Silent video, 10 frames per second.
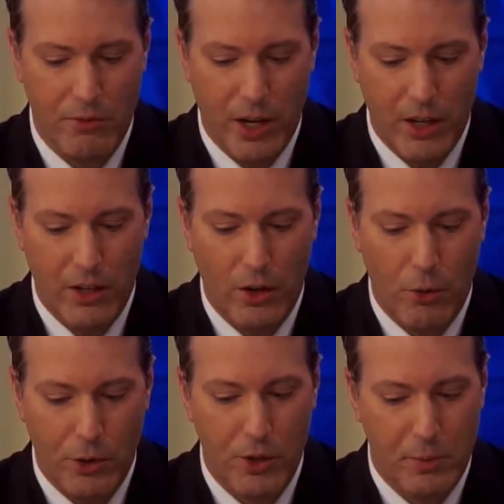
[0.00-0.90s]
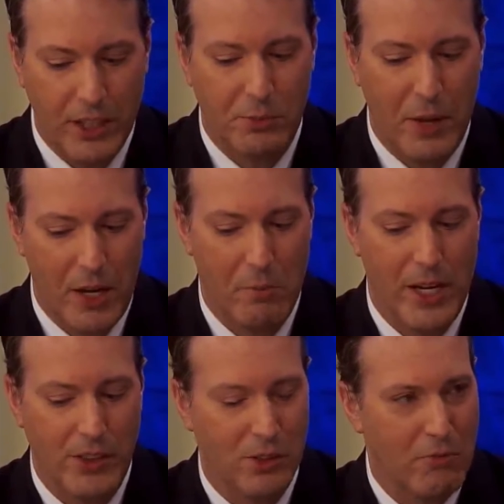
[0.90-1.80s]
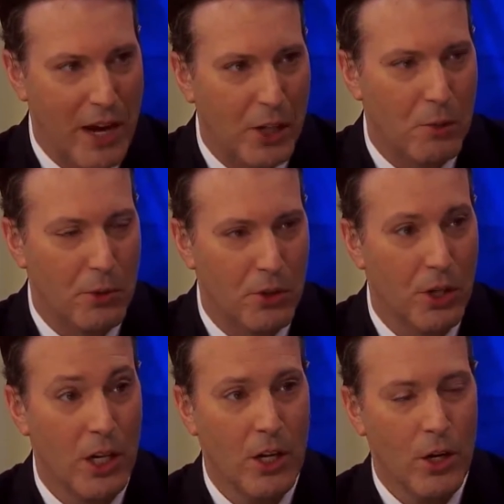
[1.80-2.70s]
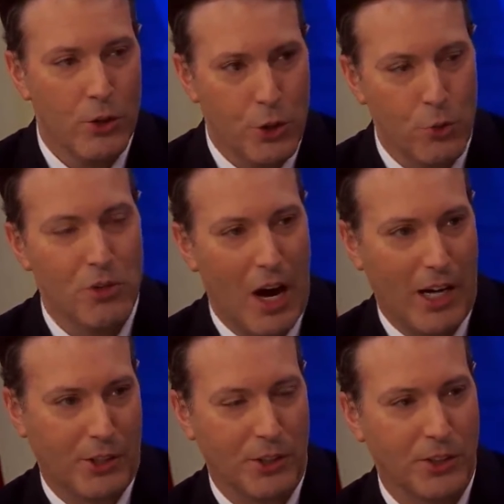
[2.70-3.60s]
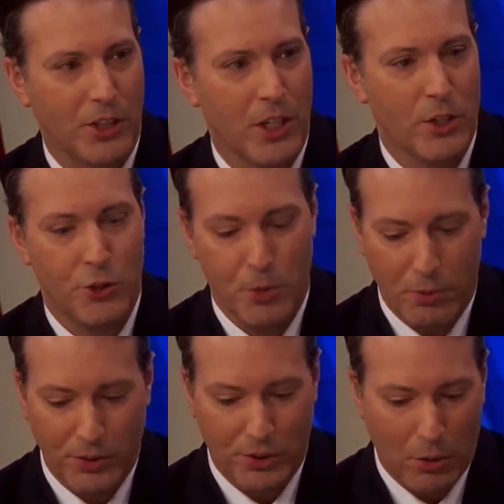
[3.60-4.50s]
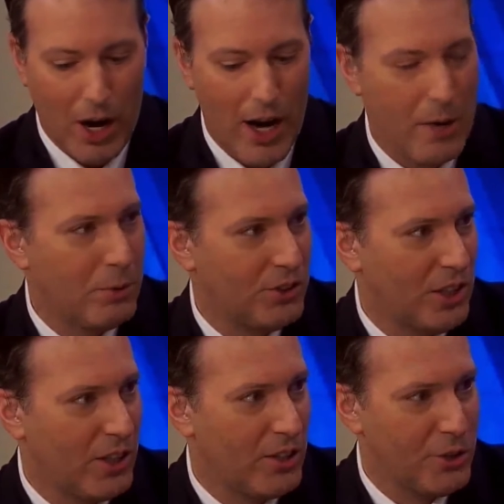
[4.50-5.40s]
opioid-based pain meds available to doctors to prescribe. Senator